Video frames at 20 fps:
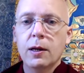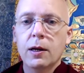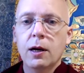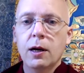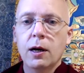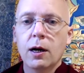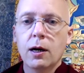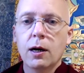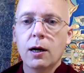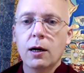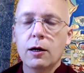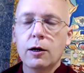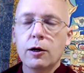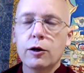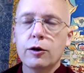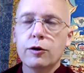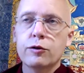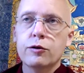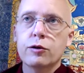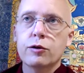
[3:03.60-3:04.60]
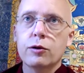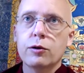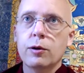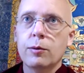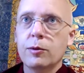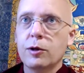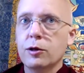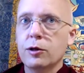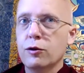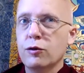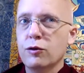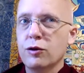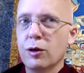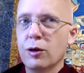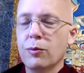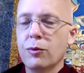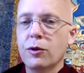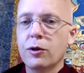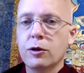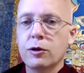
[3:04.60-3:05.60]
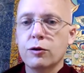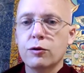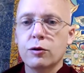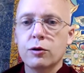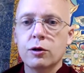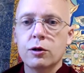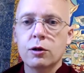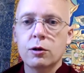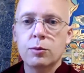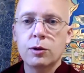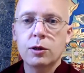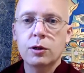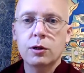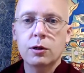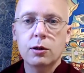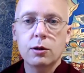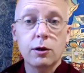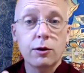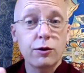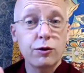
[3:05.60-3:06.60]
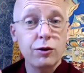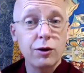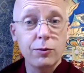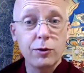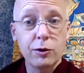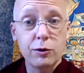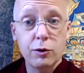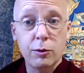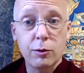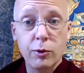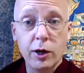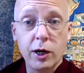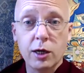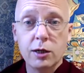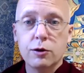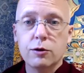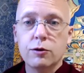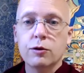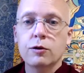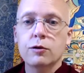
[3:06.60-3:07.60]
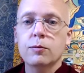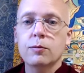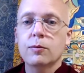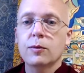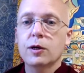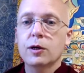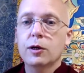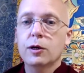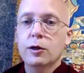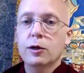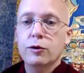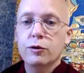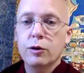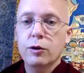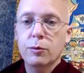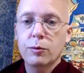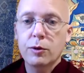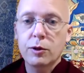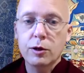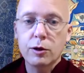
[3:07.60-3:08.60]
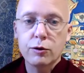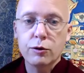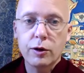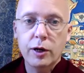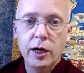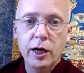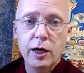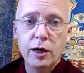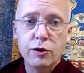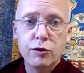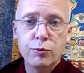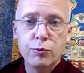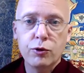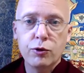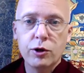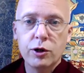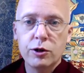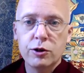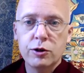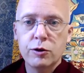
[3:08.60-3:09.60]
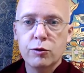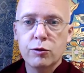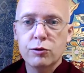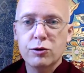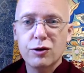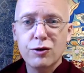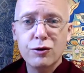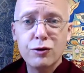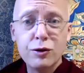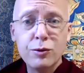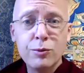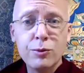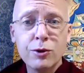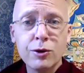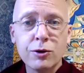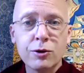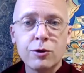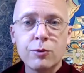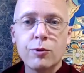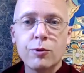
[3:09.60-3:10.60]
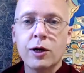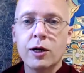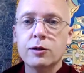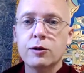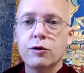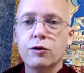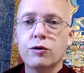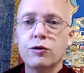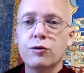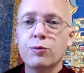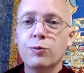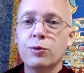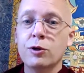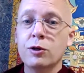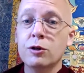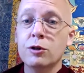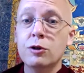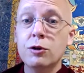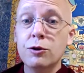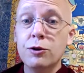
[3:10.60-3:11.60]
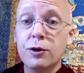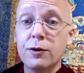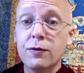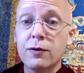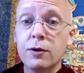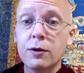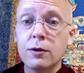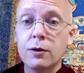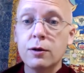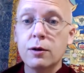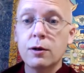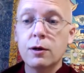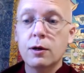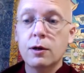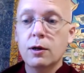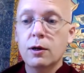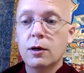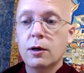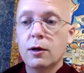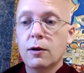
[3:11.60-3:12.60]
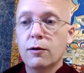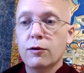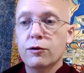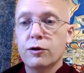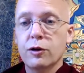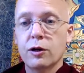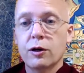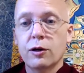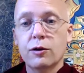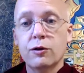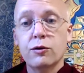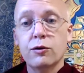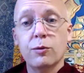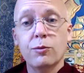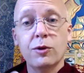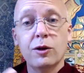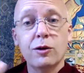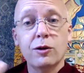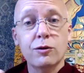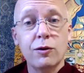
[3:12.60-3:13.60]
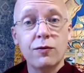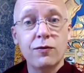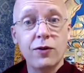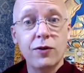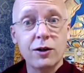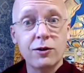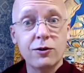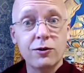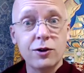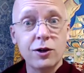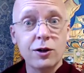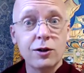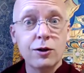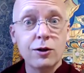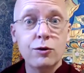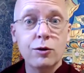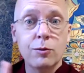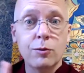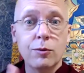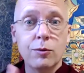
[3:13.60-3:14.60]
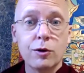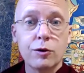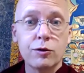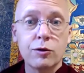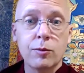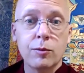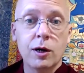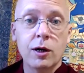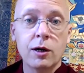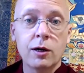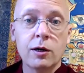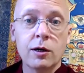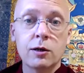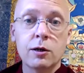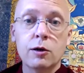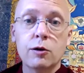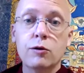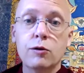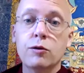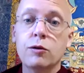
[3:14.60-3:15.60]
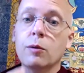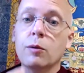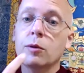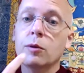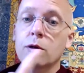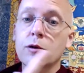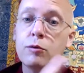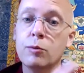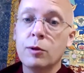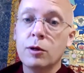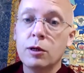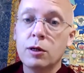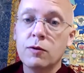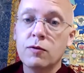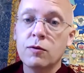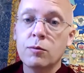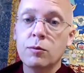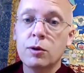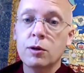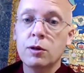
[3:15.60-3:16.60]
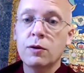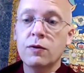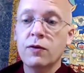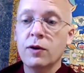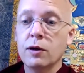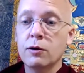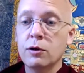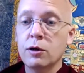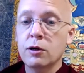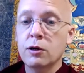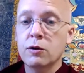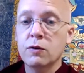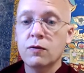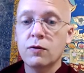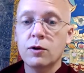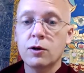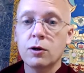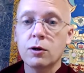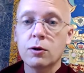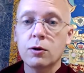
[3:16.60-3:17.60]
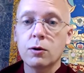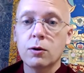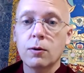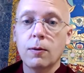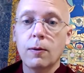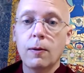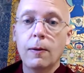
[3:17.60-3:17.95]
Uh, so I mean, some things are going to be, some things are practices, some things are aspirations, which are similar to practices, but a little different. So some things are Vajrayana, some things are Mahayana, some things may even be the foundation vehicle.